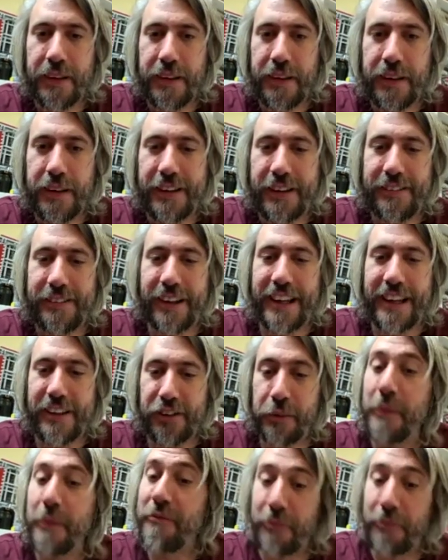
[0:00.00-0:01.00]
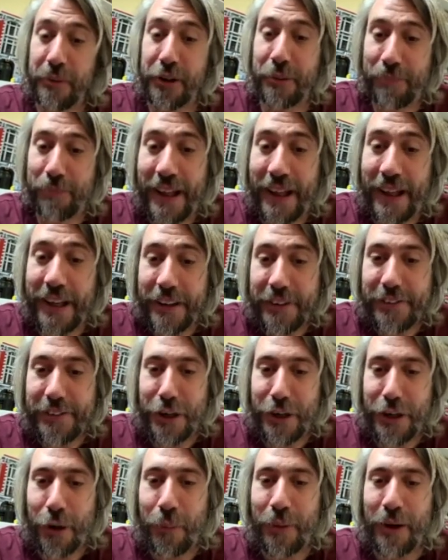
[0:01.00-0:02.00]
it's like it's coming from a good place
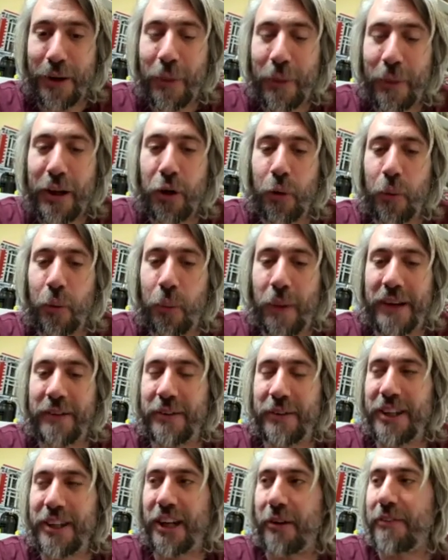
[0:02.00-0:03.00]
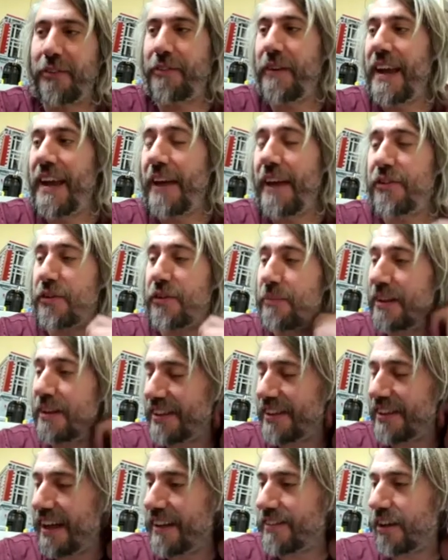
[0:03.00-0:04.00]
you know we, we all when you know if somebody
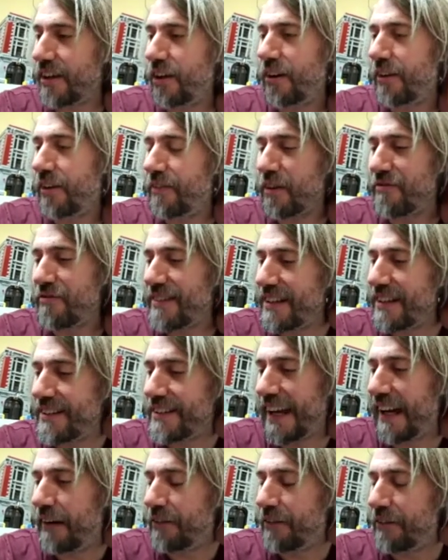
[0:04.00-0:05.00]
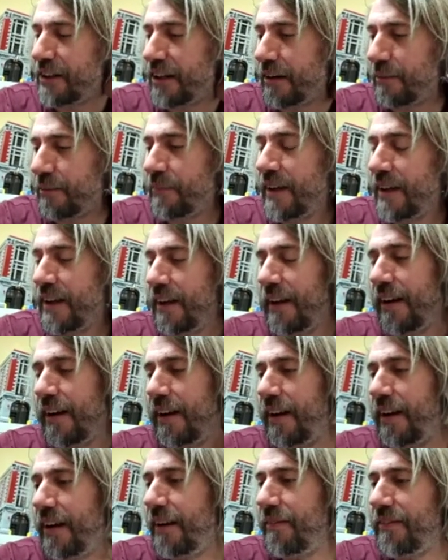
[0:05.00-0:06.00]
says oh i feel really down you know
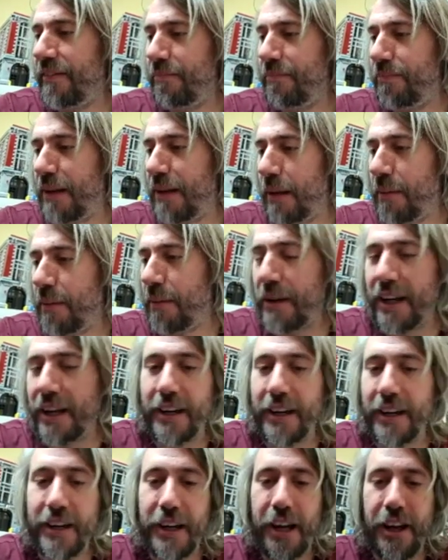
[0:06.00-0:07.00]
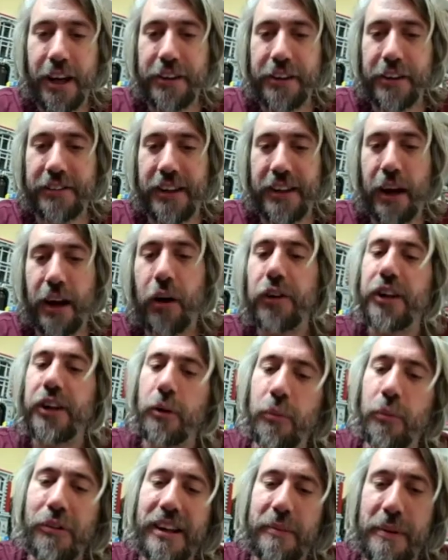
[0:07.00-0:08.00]
um, blah blah blah and you say oh
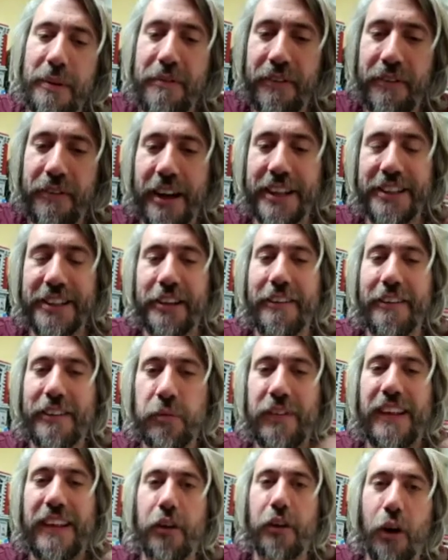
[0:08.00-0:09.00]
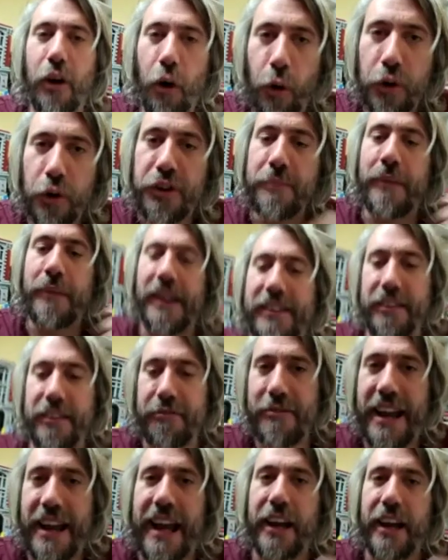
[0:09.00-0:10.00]
don't worry it'll be fine you know that's that's our automatic
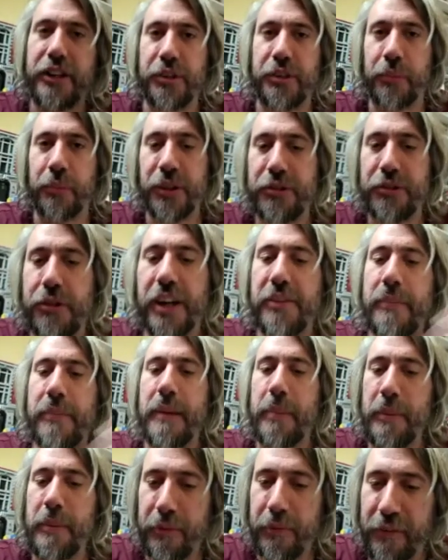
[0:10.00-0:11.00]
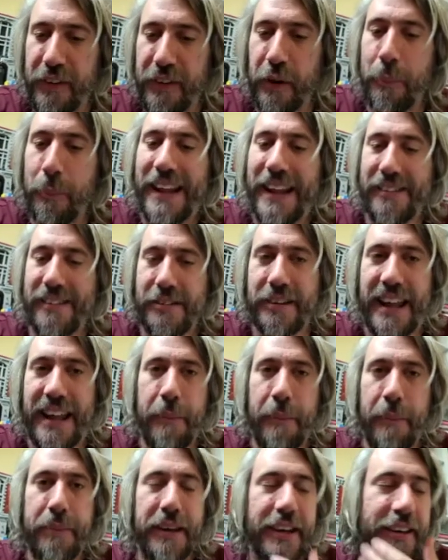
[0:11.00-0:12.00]
reaction we try to make people feel better and
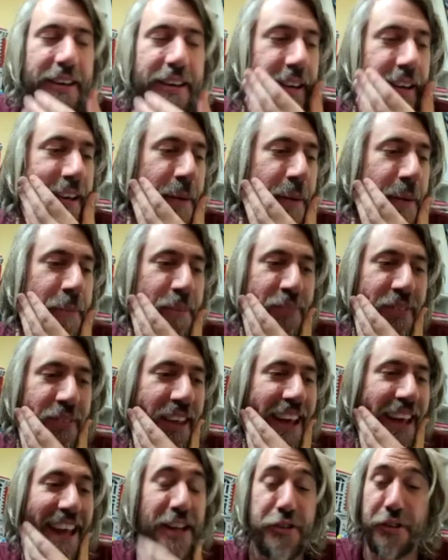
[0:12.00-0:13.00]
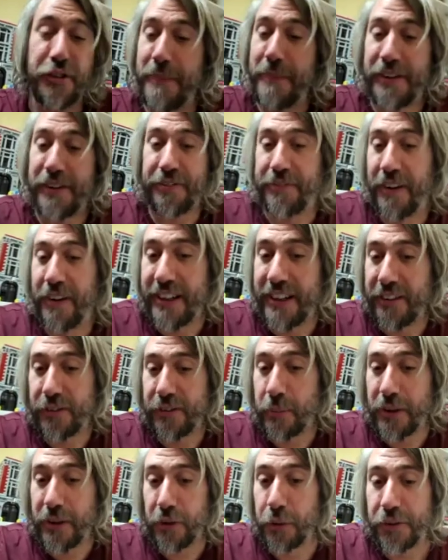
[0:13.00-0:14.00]
happier it just misfires
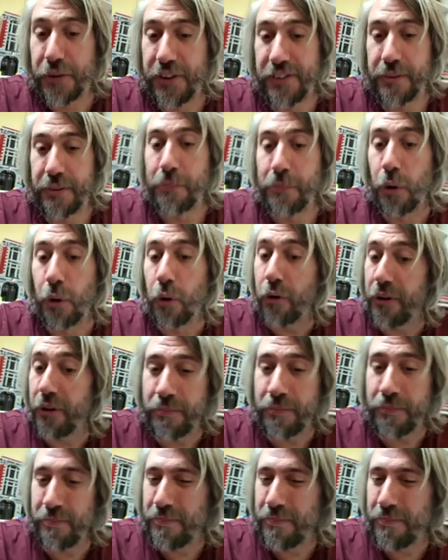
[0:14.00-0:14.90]
with autism more than yeah.